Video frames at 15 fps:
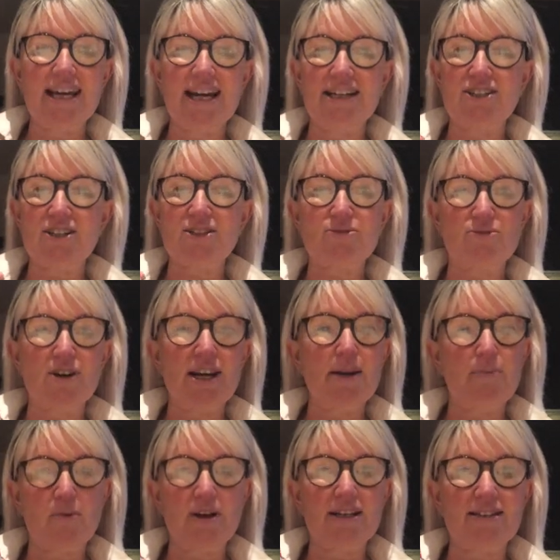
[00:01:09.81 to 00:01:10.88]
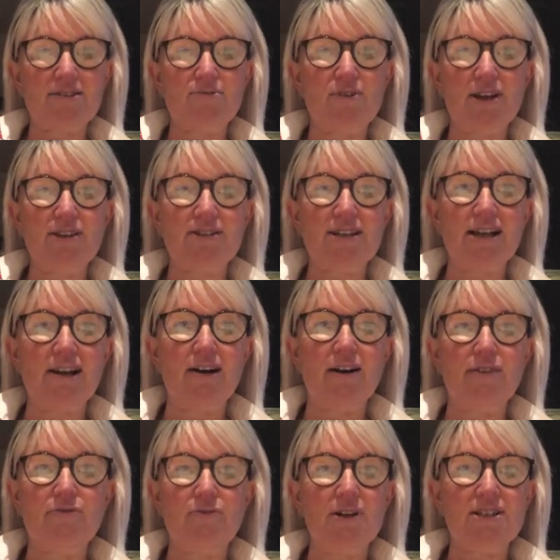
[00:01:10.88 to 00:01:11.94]
and just really brings a wreath to
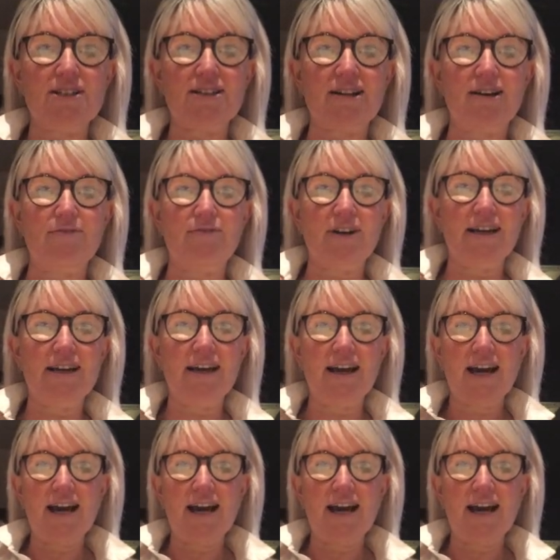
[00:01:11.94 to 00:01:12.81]
life, which is lovely.